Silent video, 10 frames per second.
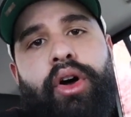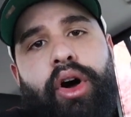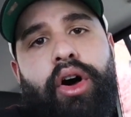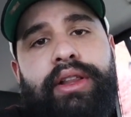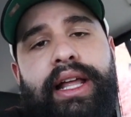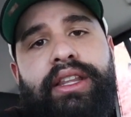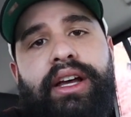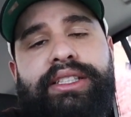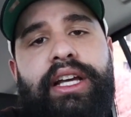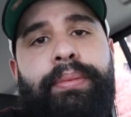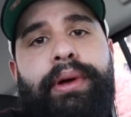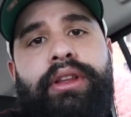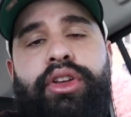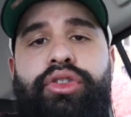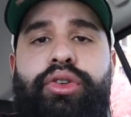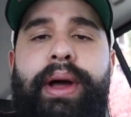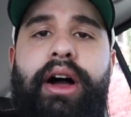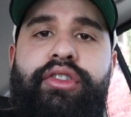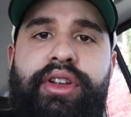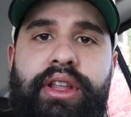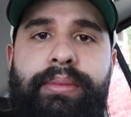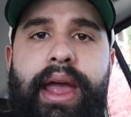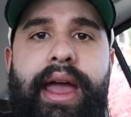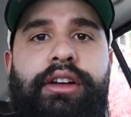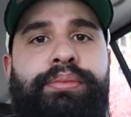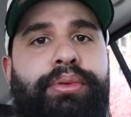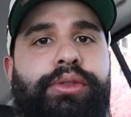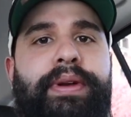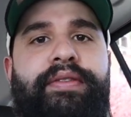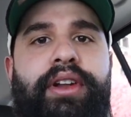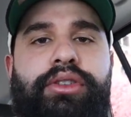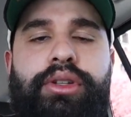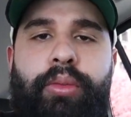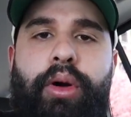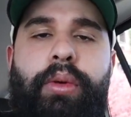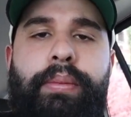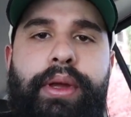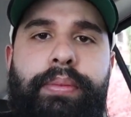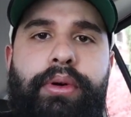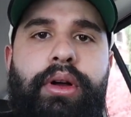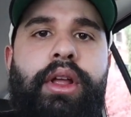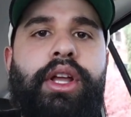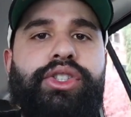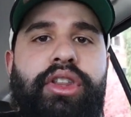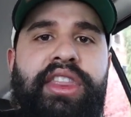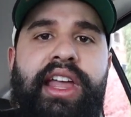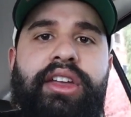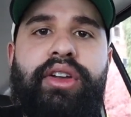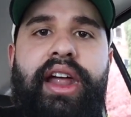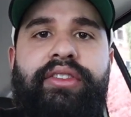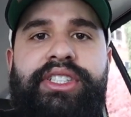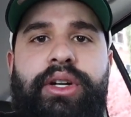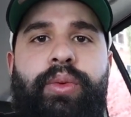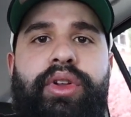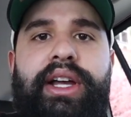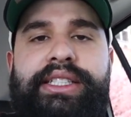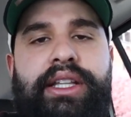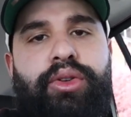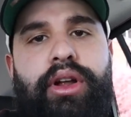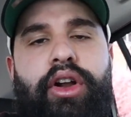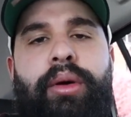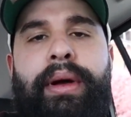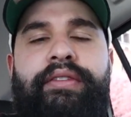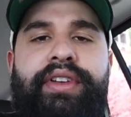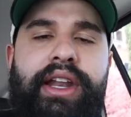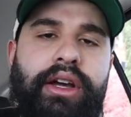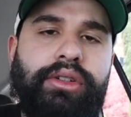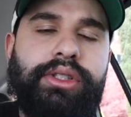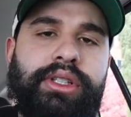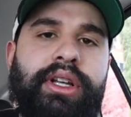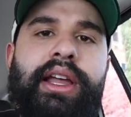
All that does help out the YouTube algorithm and helps boost my video to more and more people. So thank you to every single one of you guys that do that on all my videos.